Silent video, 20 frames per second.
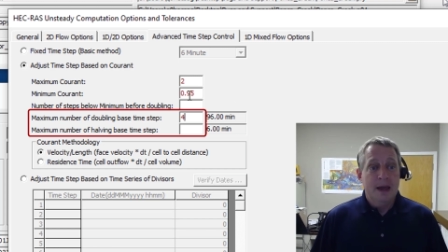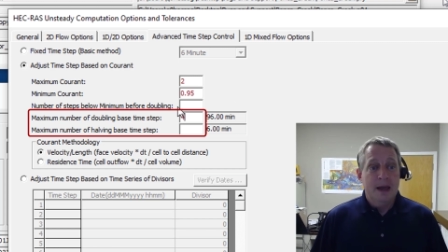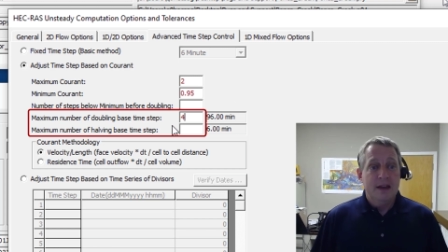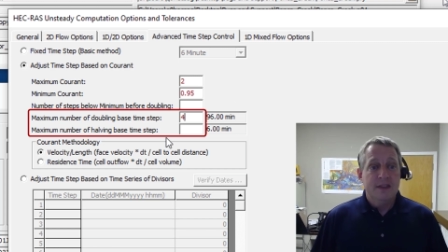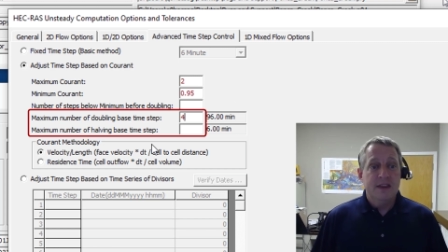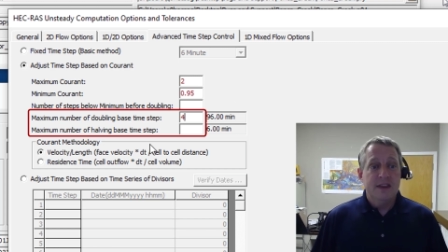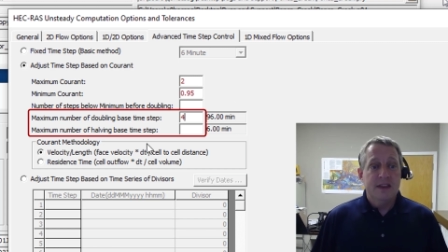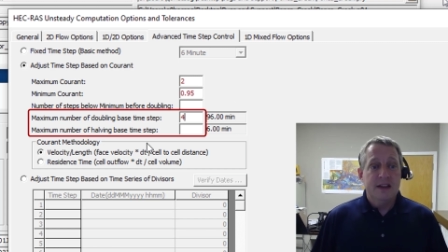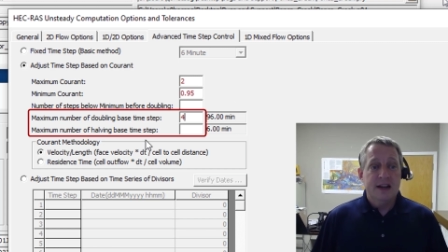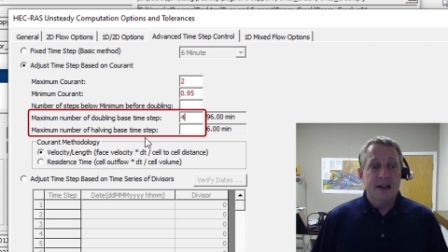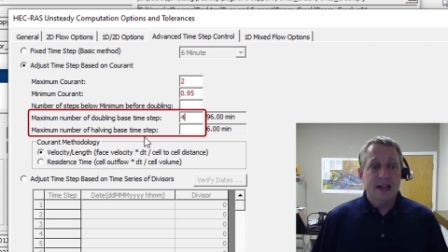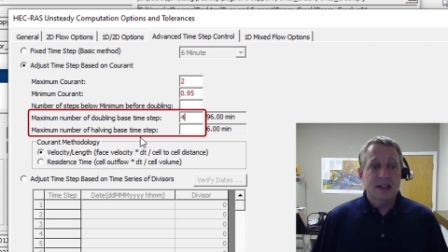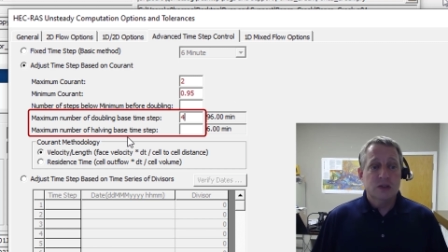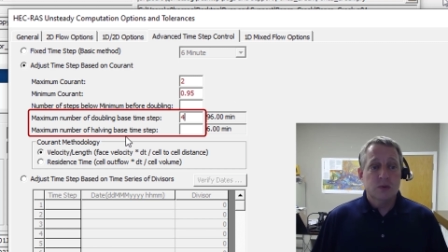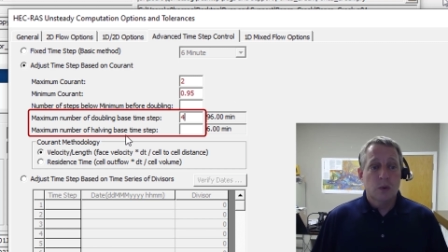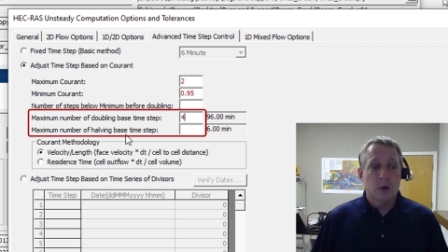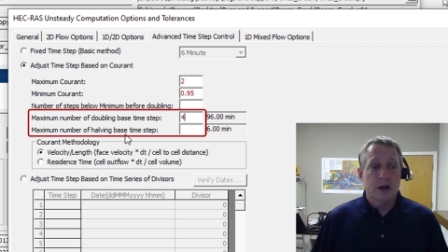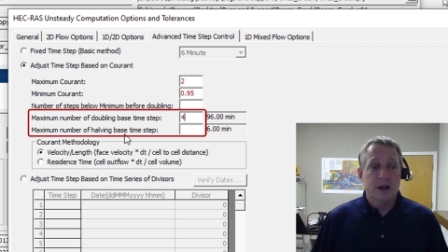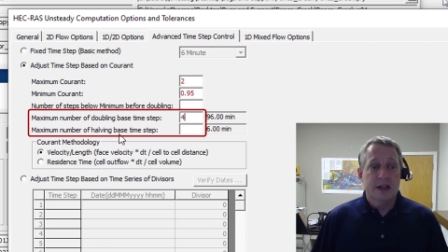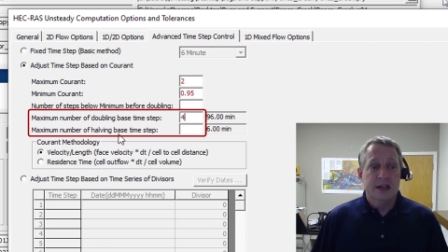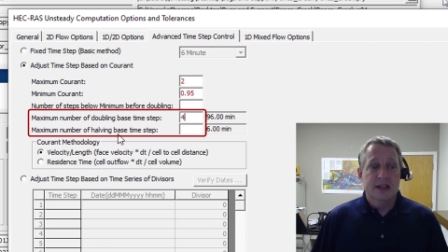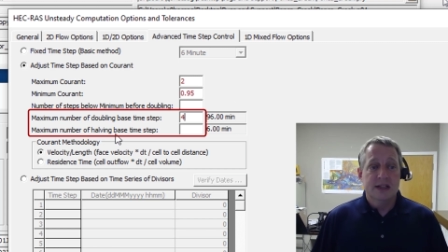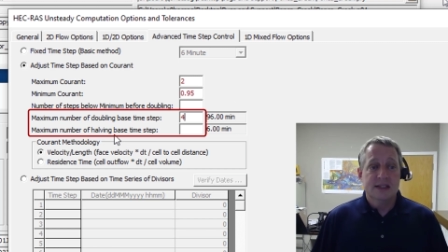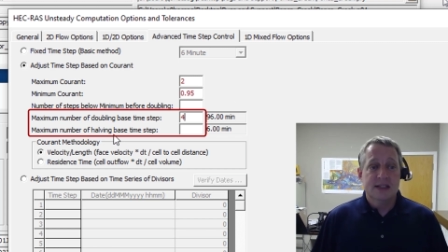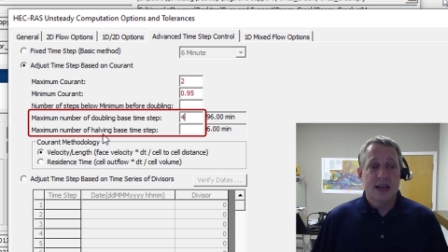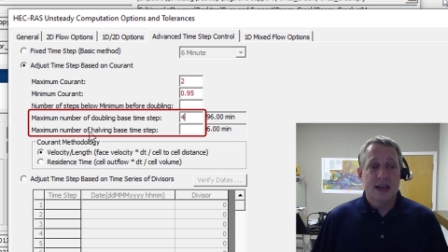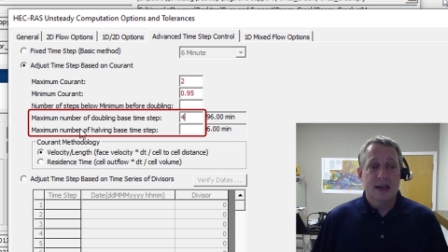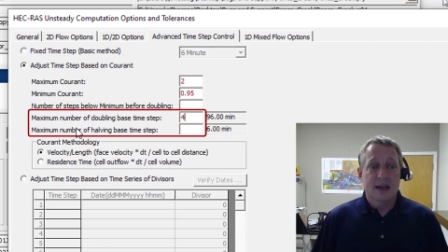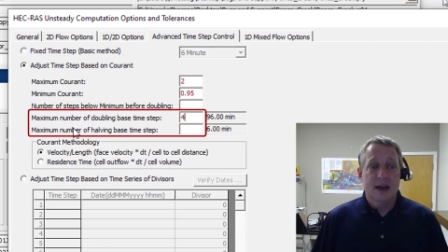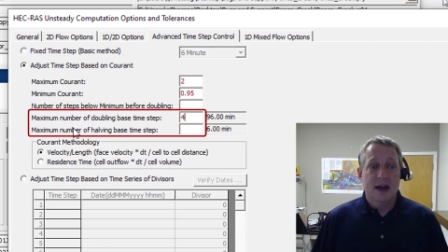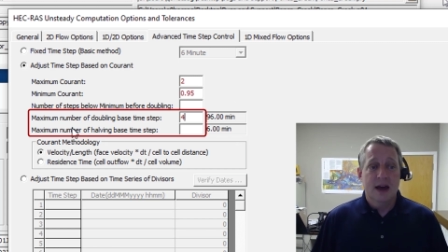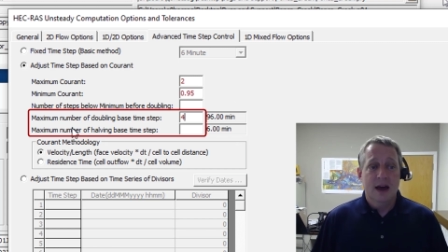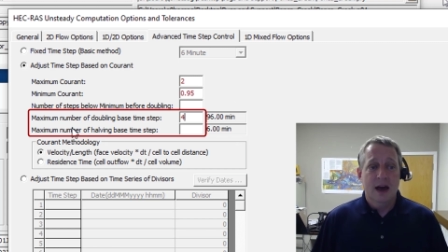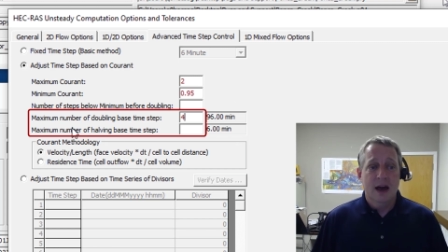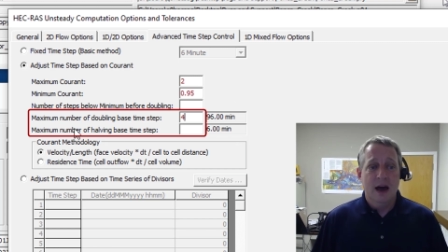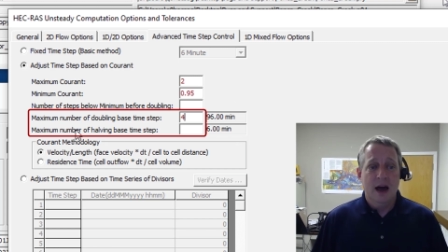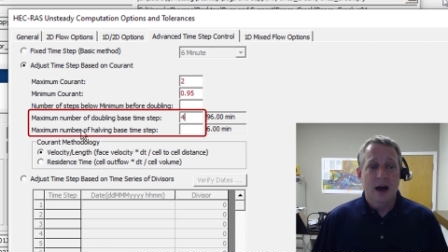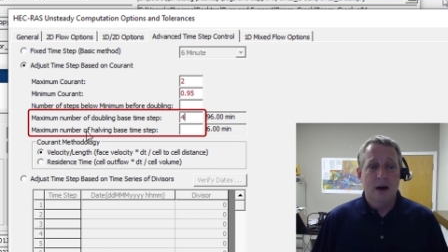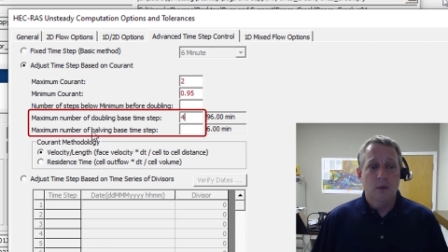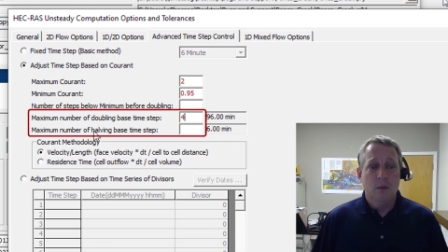Then the next one is, hey,
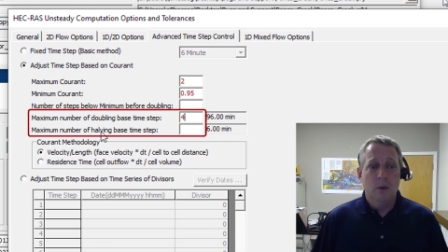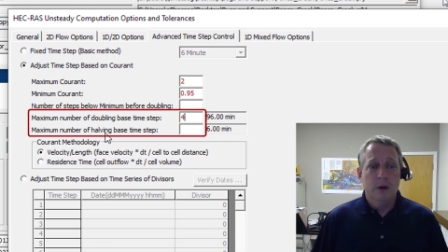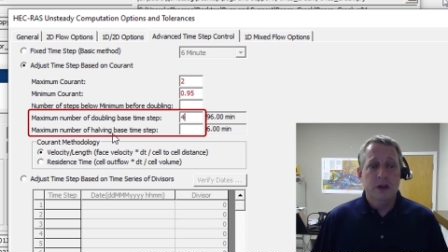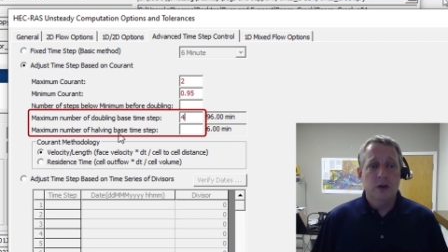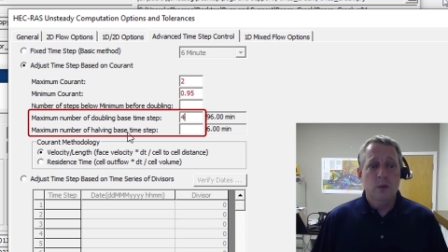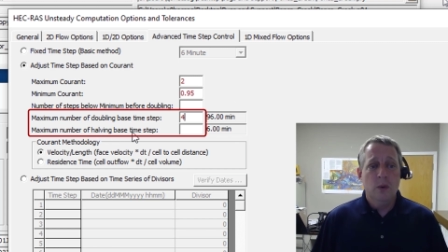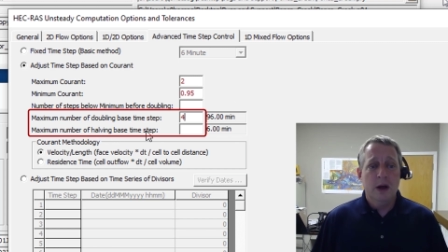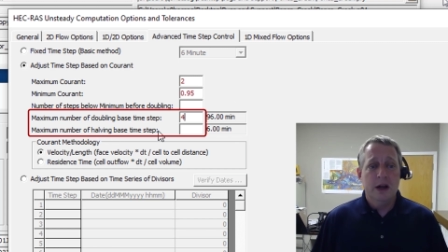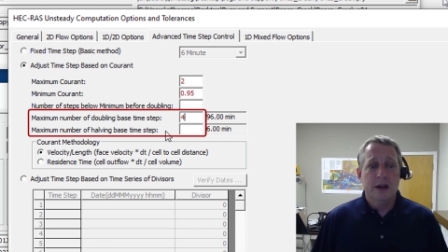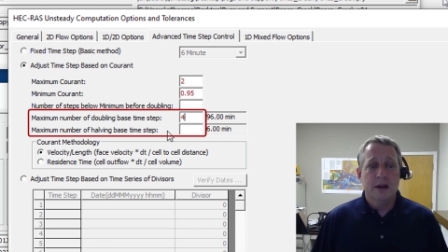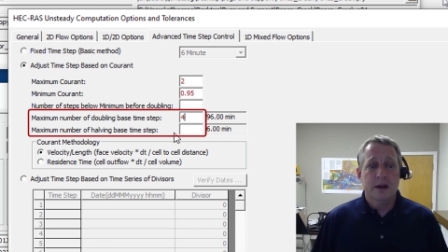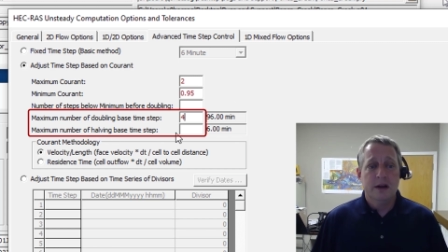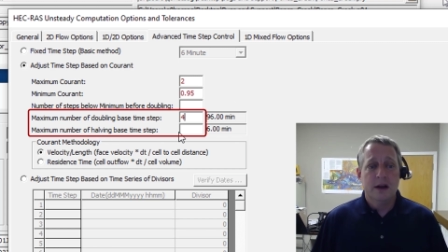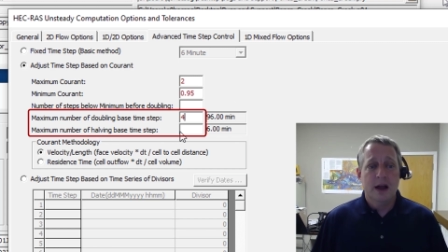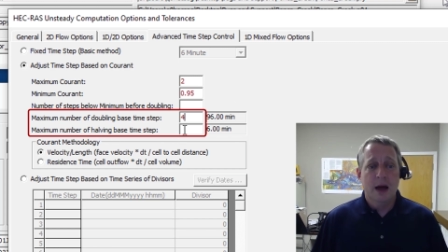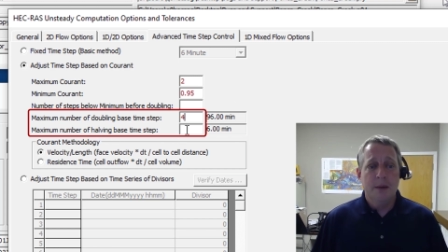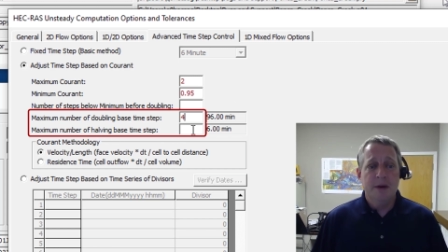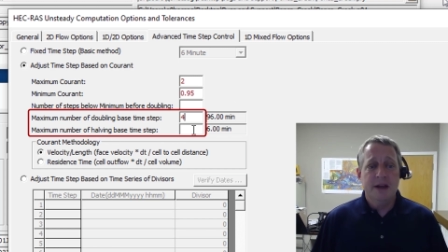how